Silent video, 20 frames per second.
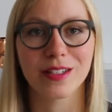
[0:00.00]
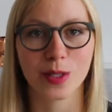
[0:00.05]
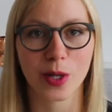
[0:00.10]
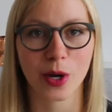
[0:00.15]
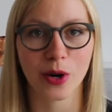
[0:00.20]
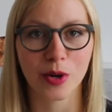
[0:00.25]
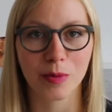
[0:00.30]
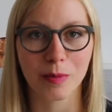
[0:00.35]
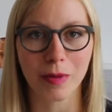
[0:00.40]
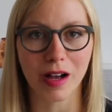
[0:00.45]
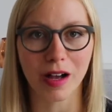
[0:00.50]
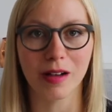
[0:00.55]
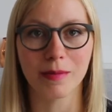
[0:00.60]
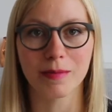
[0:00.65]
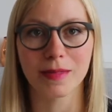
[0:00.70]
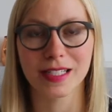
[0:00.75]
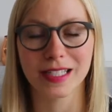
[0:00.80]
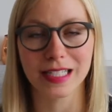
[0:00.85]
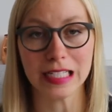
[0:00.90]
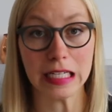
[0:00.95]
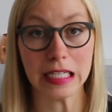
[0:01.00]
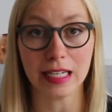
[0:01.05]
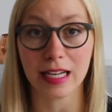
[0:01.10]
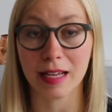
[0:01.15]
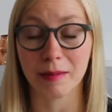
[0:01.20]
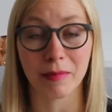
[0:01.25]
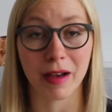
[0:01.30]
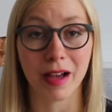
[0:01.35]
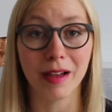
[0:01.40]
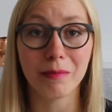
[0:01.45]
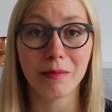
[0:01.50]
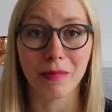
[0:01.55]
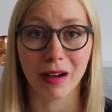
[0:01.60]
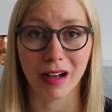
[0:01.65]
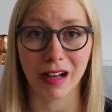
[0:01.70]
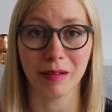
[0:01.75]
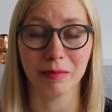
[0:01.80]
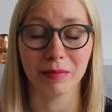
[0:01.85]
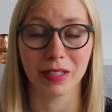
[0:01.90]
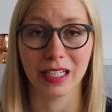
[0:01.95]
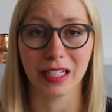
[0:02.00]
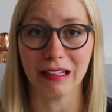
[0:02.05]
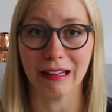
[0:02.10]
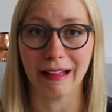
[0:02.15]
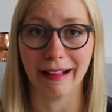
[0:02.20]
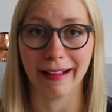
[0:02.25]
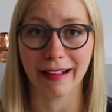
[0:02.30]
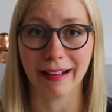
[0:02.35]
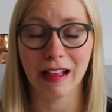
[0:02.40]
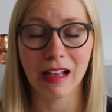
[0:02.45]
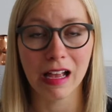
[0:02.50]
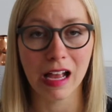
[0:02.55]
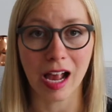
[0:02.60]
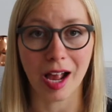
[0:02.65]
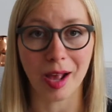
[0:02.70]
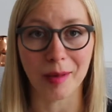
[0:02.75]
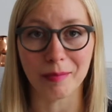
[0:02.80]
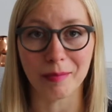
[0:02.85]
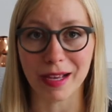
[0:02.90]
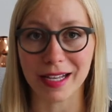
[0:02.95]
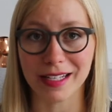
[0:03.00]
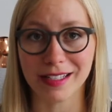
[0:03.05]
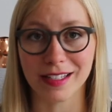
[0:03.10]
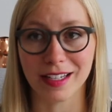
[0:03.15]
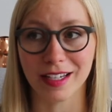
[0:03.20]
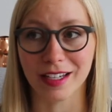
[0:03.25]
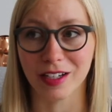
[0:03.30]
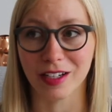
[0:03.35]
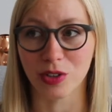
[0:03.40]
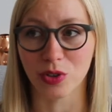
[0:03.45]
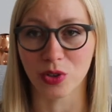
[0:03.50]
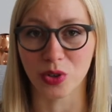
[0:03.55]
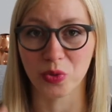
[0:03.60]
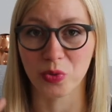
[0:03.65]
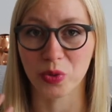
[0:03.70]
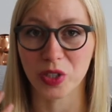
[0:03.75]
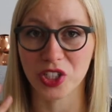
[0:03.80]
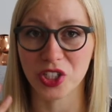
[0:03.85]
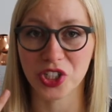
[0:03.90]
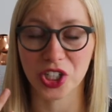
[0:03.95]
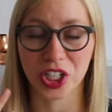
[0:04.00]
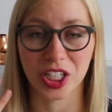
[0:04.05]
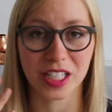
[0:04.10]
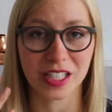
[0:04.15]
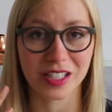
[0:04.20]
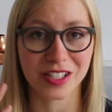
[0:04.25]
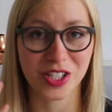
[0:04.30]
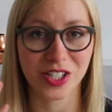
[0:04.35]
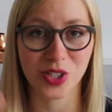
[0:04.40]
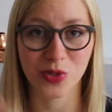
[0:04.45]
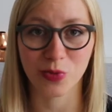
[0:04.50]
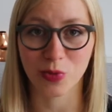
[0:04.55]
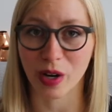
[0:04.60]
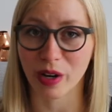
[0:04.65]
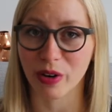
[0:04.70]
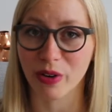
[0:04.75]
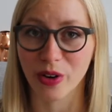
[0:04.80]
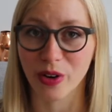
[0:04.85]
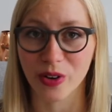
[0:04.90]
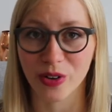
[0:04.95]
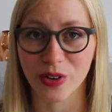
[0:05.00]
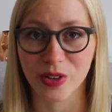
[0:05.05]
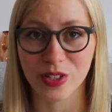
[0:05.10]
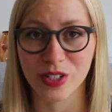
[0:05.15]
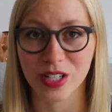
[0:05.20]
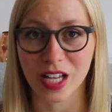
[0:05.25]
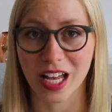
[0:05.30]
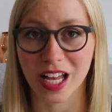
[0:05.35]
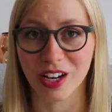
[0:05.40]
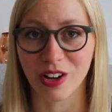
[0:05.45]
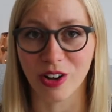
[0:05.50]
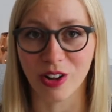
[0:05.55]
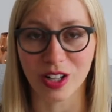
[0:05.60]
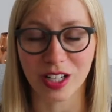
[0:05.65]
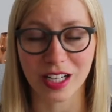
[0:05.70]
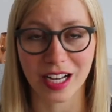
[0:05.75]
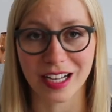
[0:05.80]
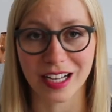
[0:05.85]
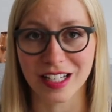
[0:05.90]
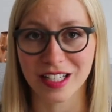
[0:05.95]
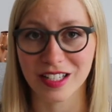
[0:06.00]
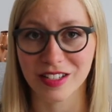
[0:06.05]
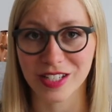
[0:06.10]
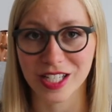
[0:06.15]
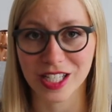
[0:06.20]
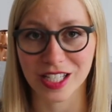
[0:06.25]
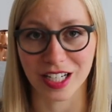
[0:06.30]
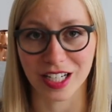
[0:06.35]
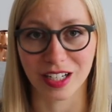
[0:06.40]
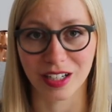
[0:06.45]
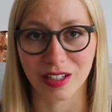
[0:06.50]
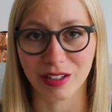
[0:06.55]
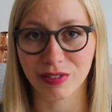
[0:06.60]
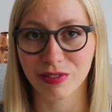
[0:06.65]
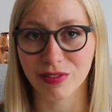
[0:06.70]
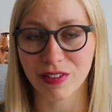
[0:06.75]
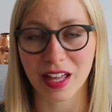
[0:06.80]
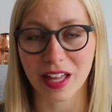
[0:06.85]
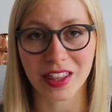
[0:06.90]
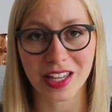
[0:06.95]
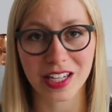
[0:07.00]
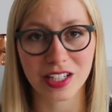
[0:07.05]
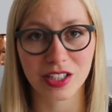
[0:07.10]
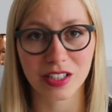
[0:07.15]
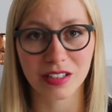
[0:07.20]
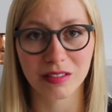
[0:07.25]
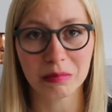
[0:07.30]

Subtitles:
So our moms knit, and my mom knit, like, amazing Norwegian sweaters and all kinds of stuff, and then